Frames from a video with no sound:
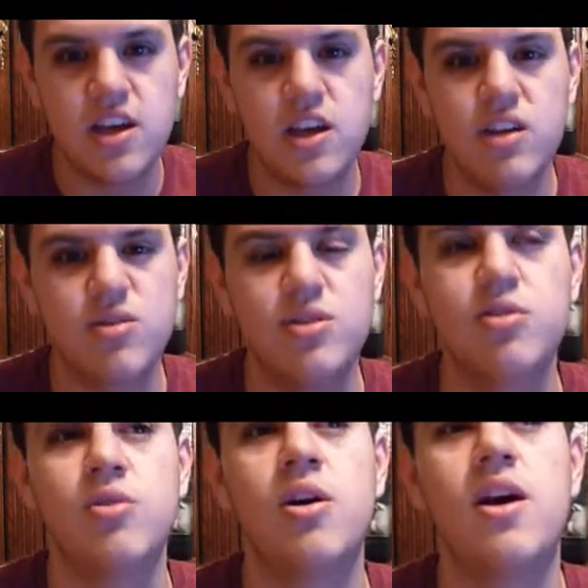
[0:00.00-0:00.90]
He will
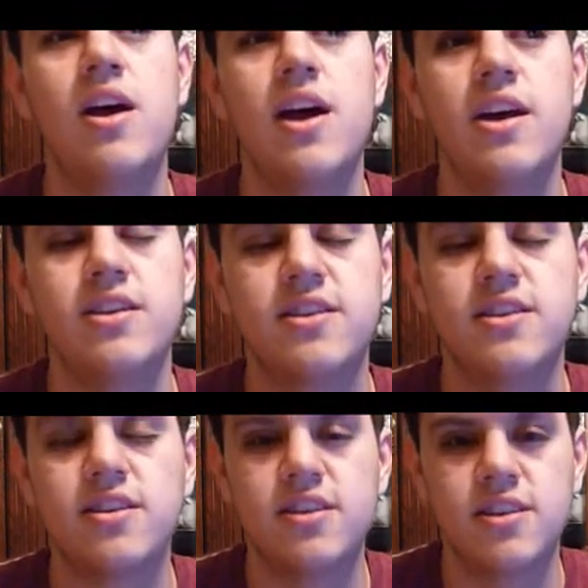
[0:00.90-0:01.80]
do
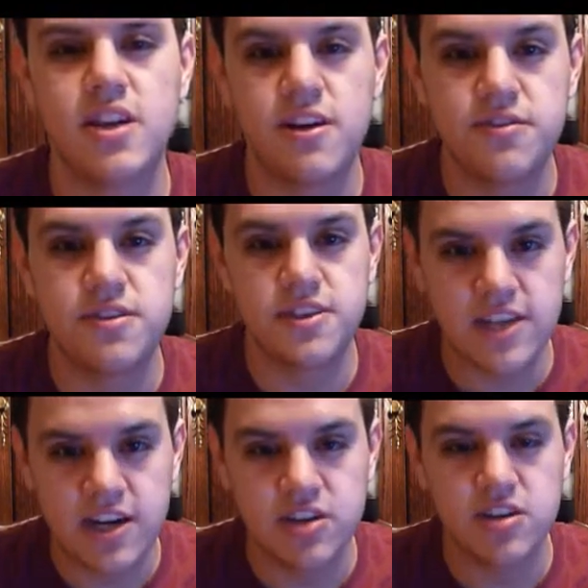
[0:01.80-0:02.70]
stuff
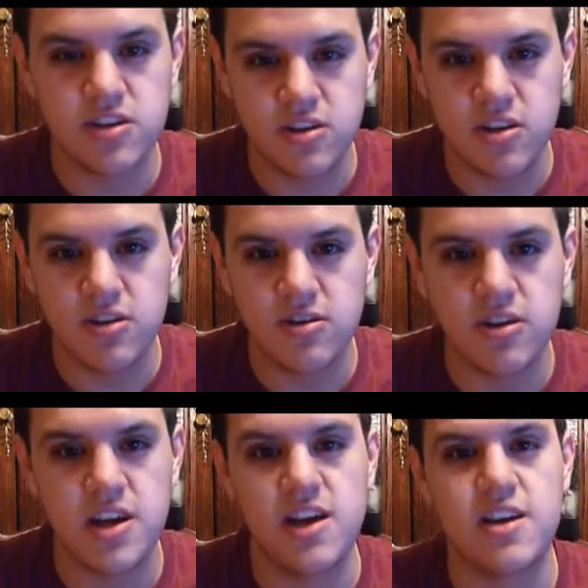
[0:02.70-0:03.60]
sexually to you
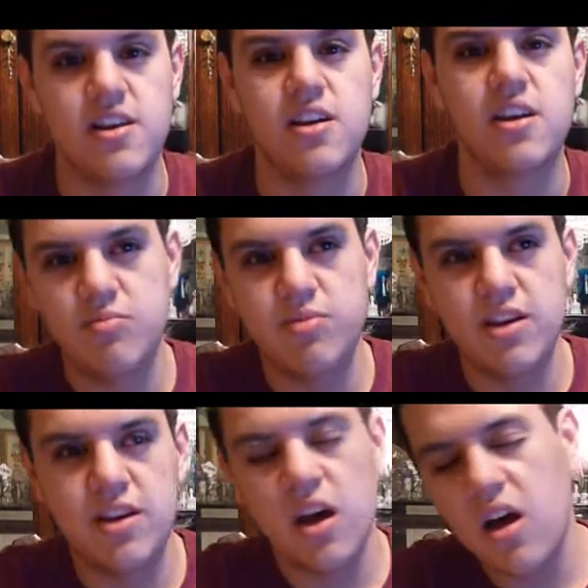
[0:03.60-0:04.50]
and you'll be
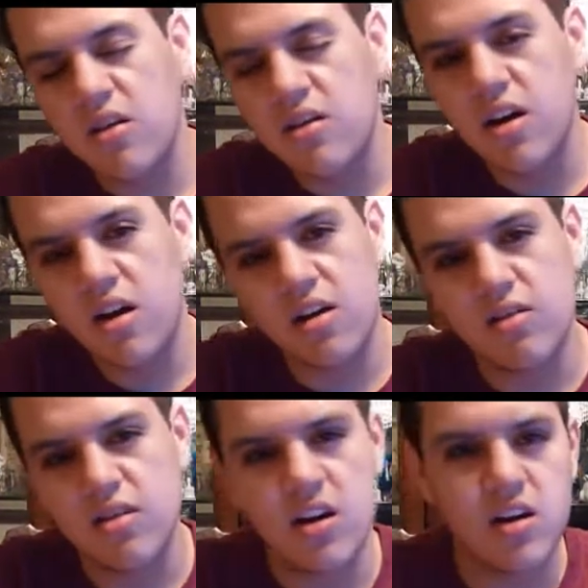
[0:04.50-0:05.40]
like, oh no,
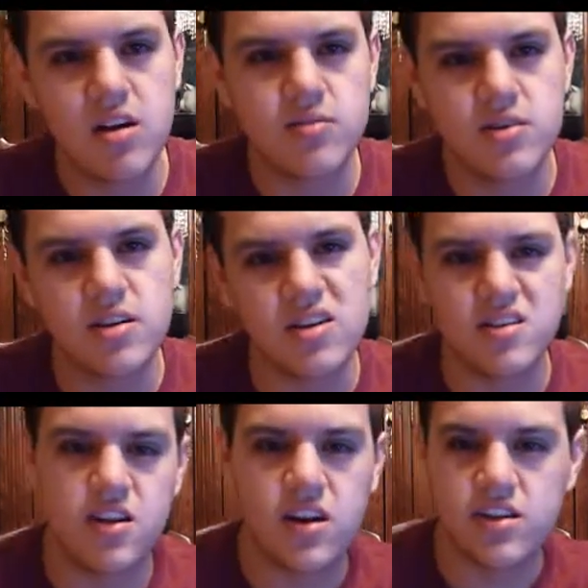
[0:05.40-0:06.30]
no, I'm still gonna
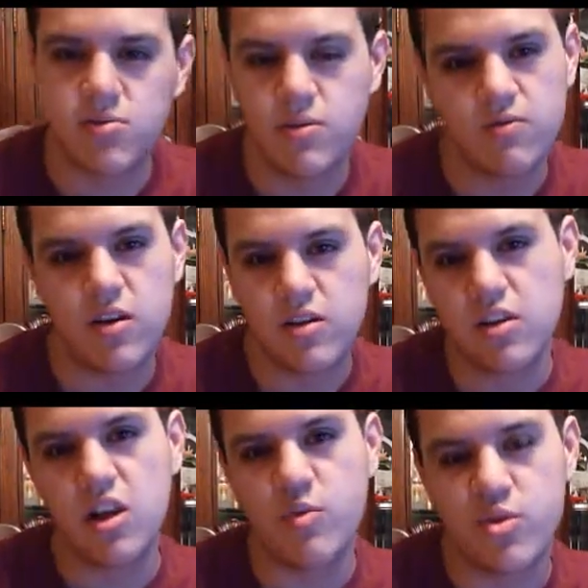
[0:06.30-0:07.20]
talk to him and fall in
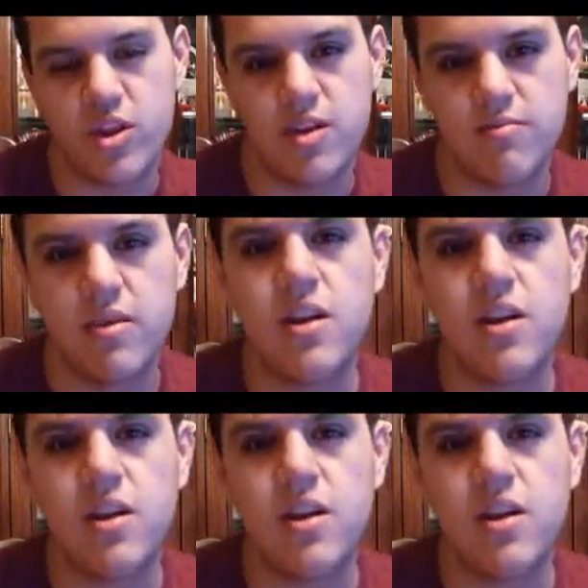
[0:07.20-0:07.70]
love with him.